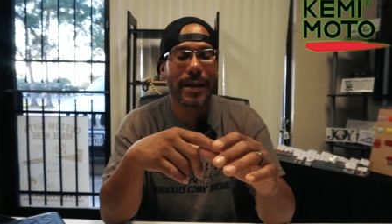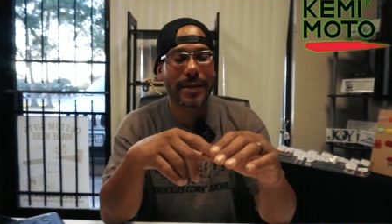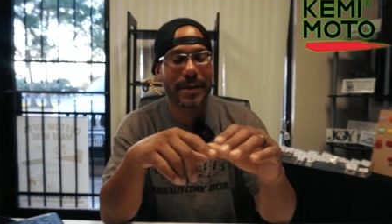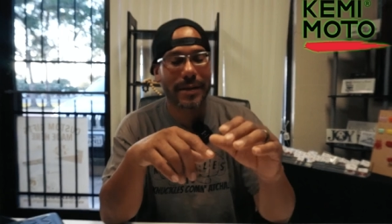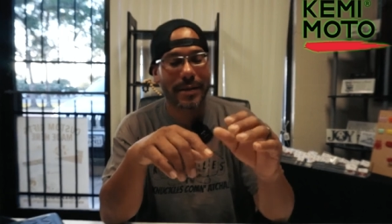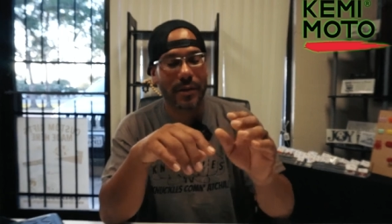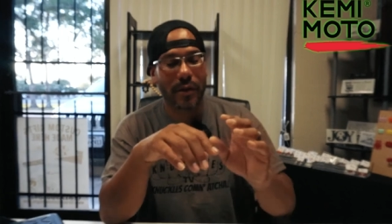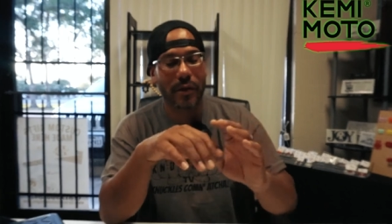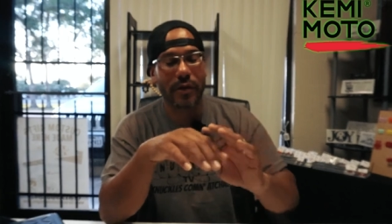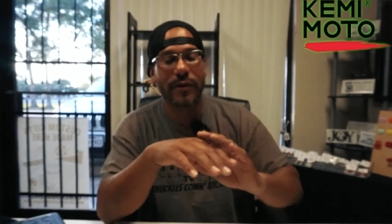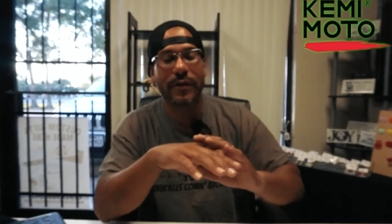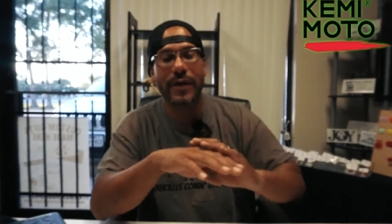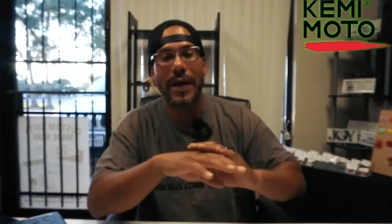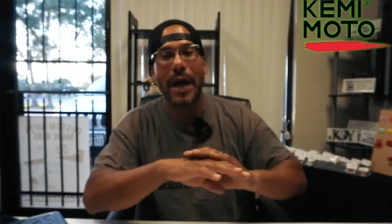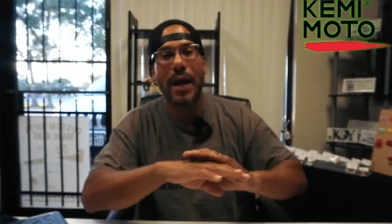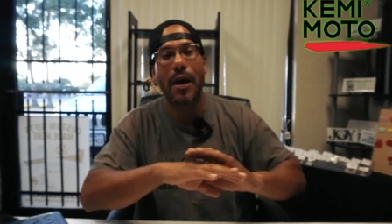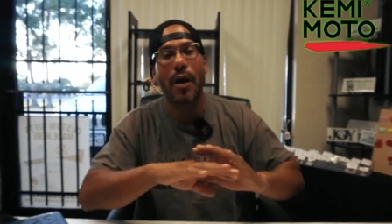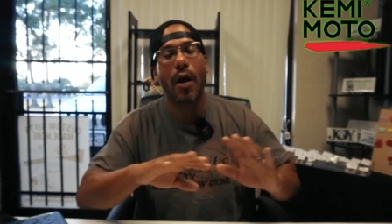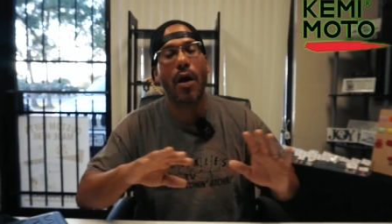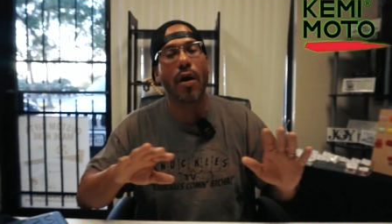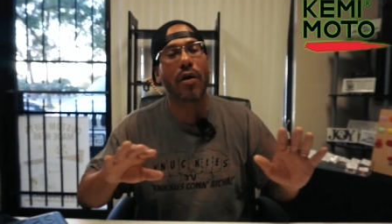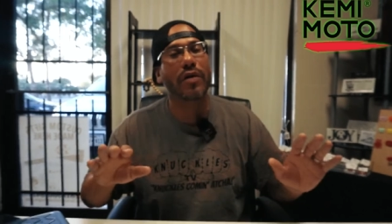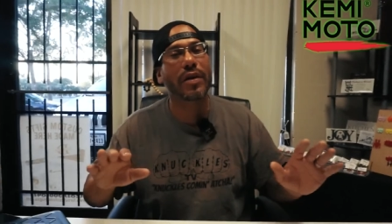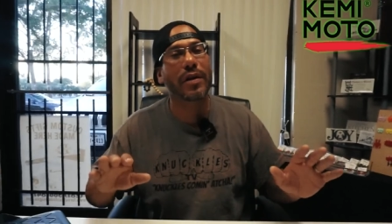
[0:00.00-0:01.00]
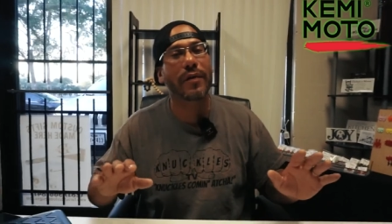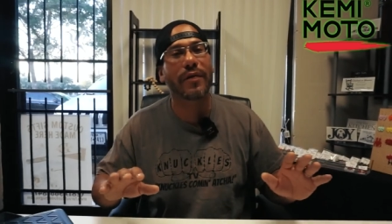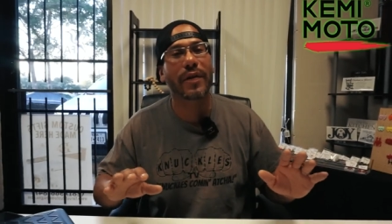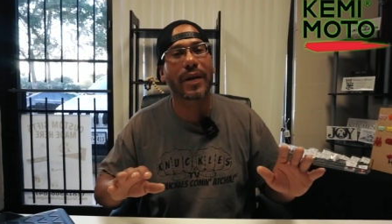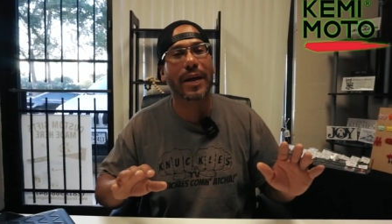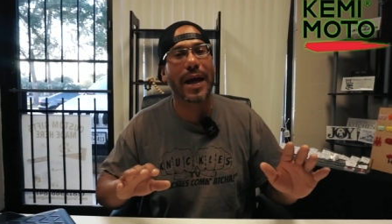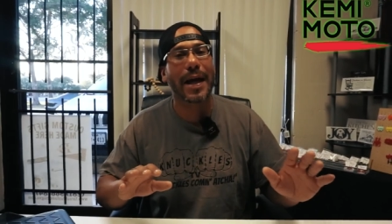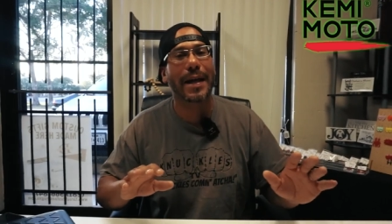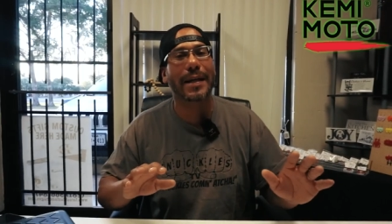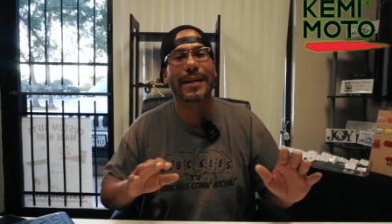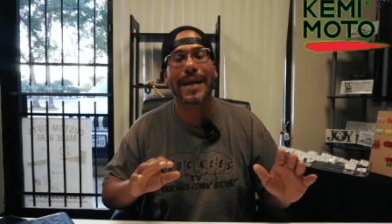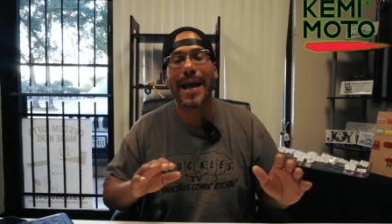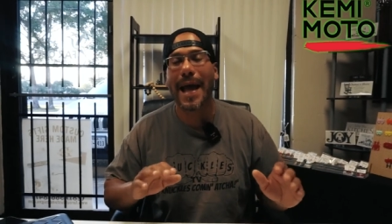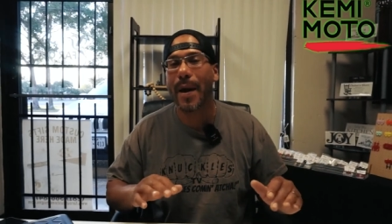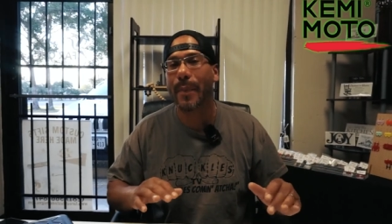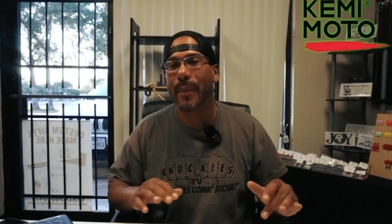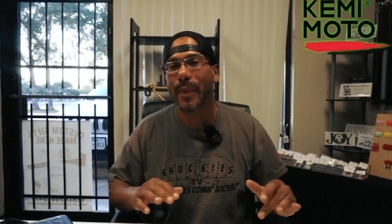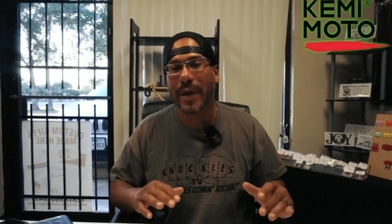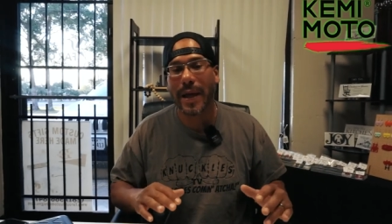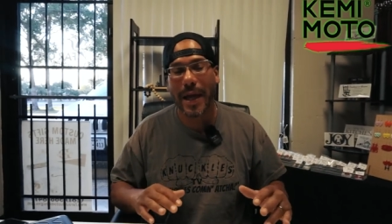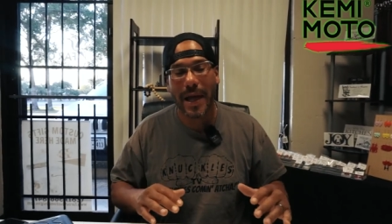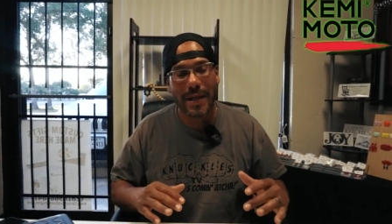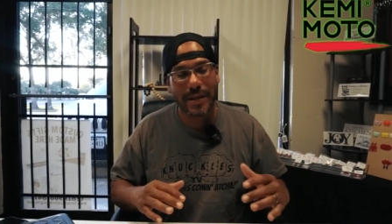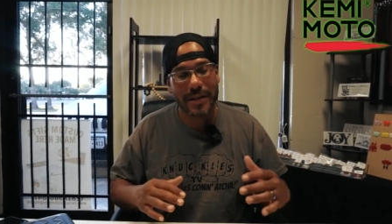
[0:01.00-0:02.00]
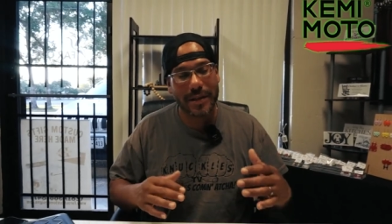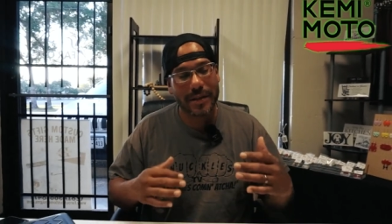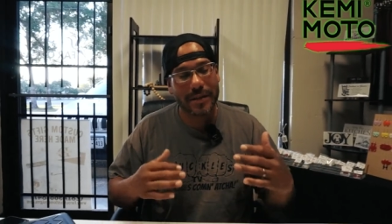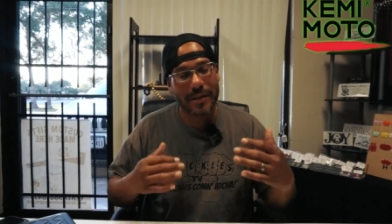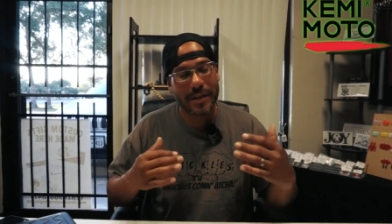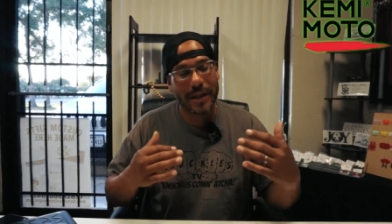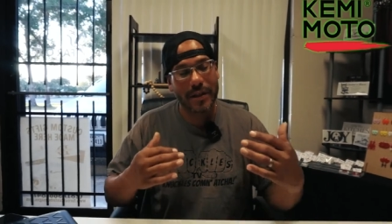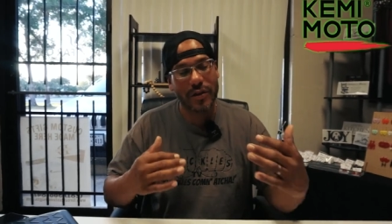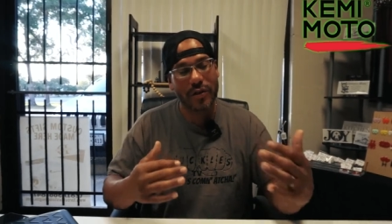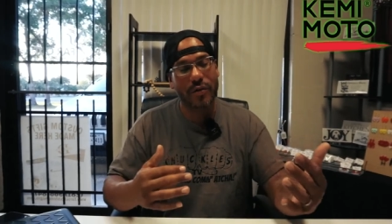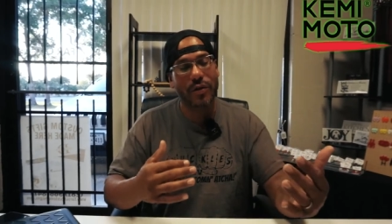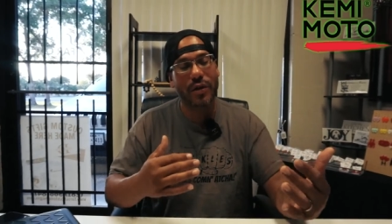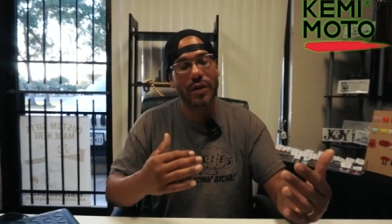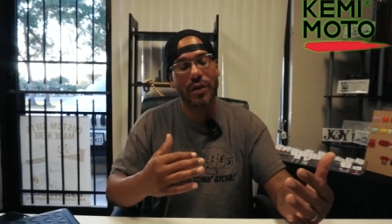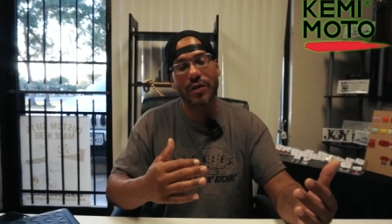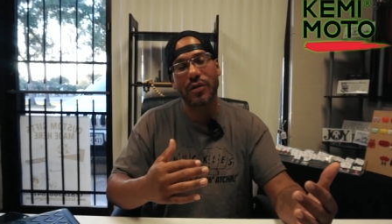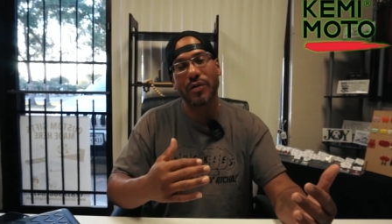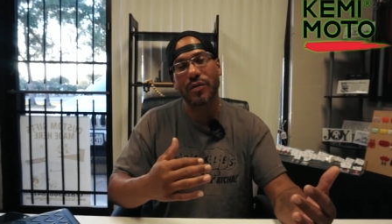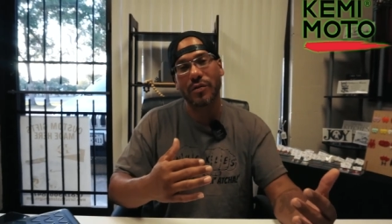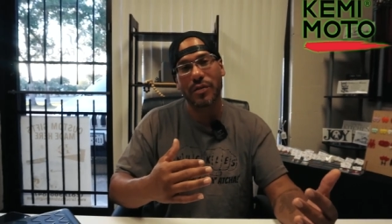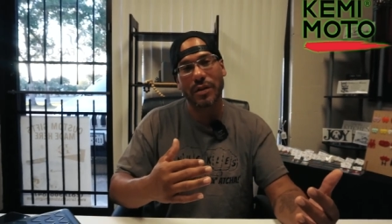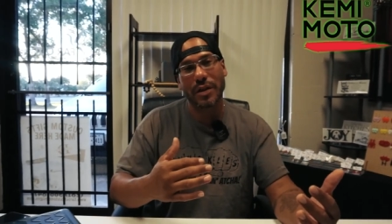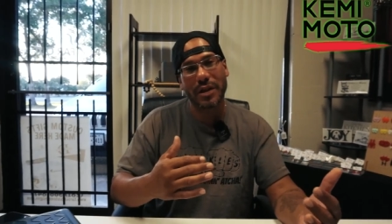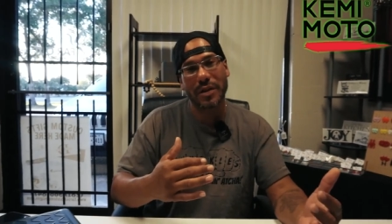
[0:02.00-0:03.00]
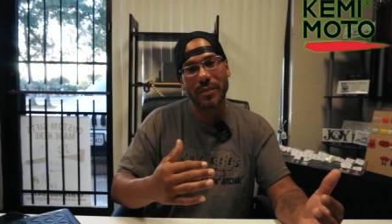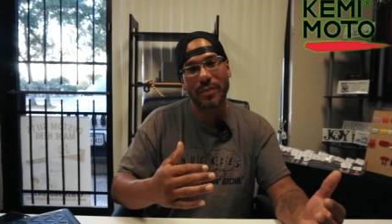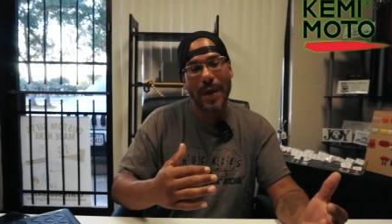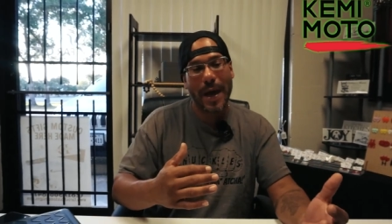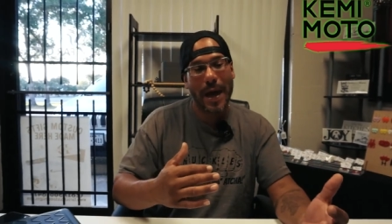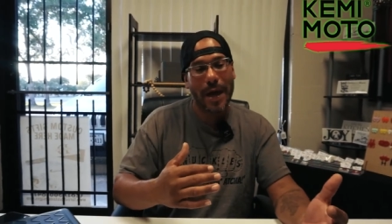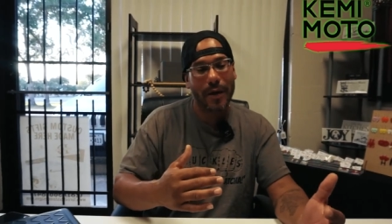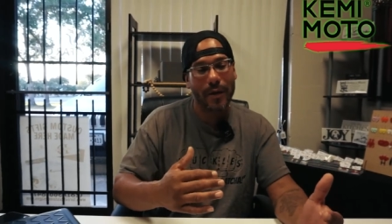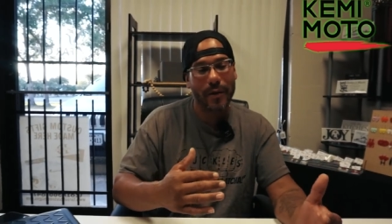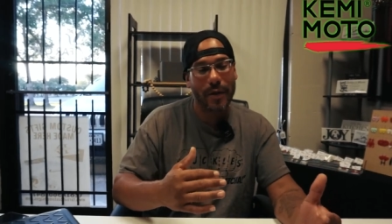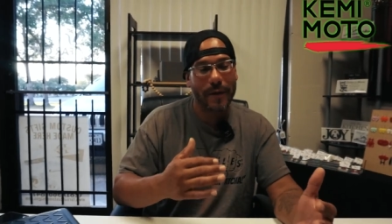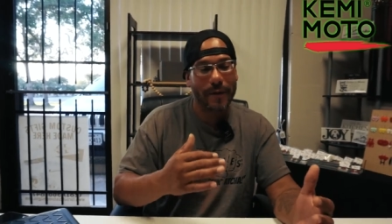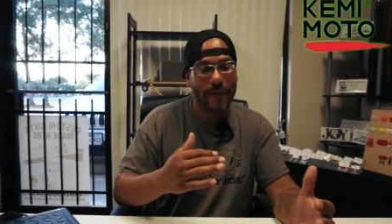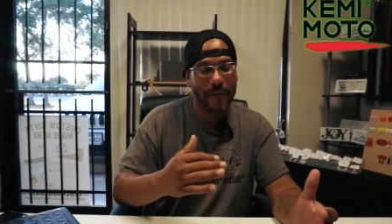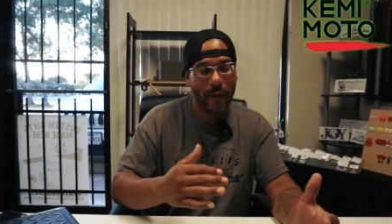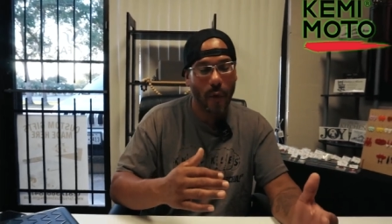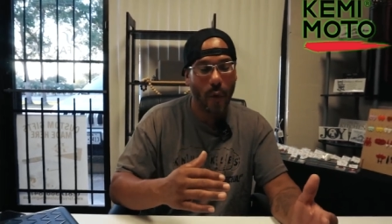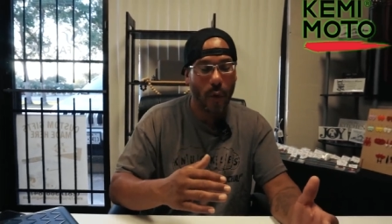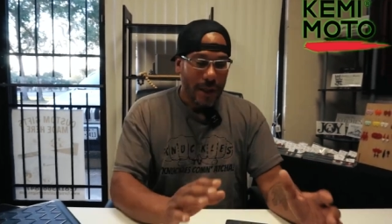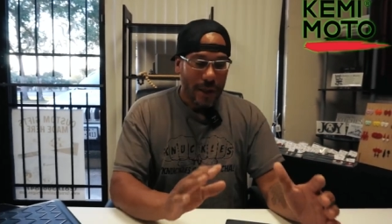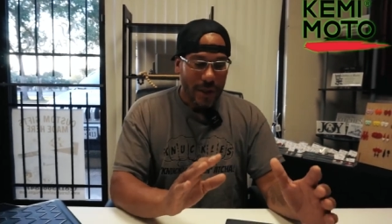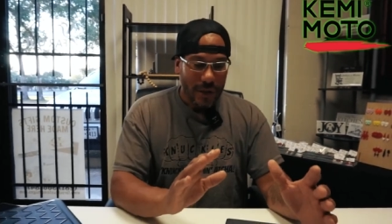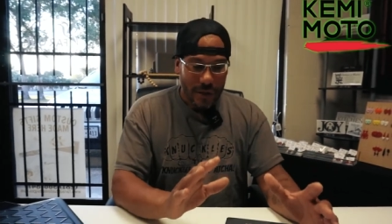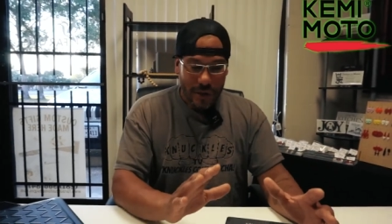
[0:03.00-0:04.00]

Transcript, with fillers: So you've got all different kinds of applications that you can use this battery for.